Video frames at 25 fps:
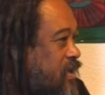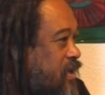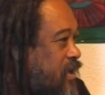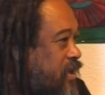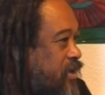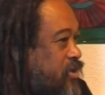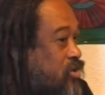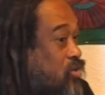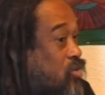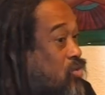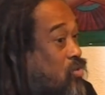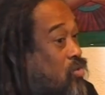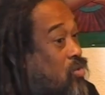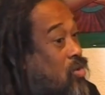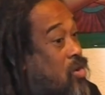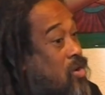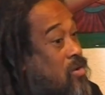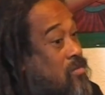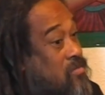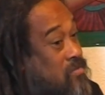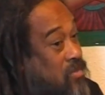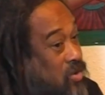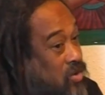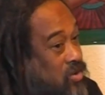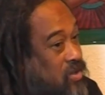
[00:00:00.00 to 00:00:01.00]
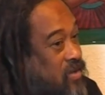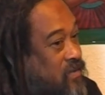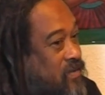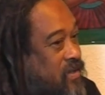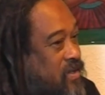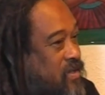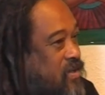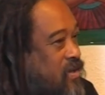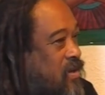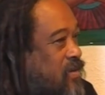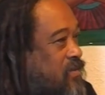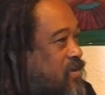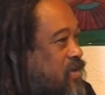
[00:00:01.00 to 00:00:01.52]
And so most of
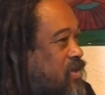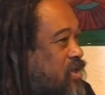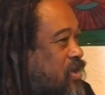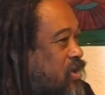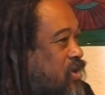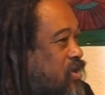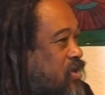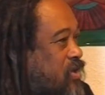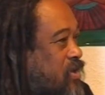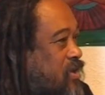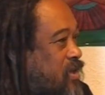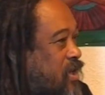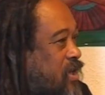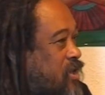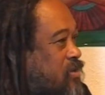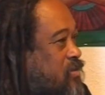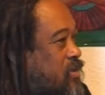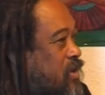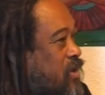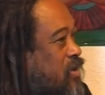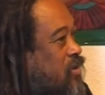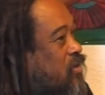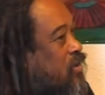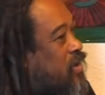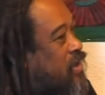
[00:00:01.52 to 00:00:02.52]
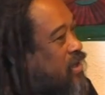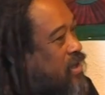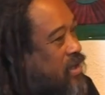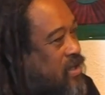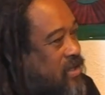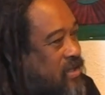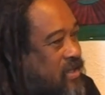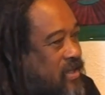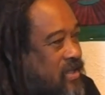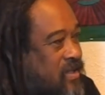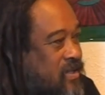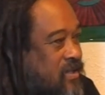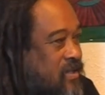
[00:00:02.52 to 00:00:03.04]
this conversation has been looking
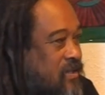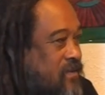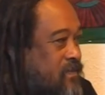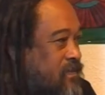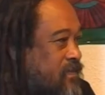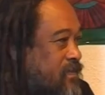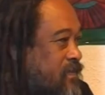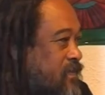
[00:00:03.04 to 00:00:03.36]
at this.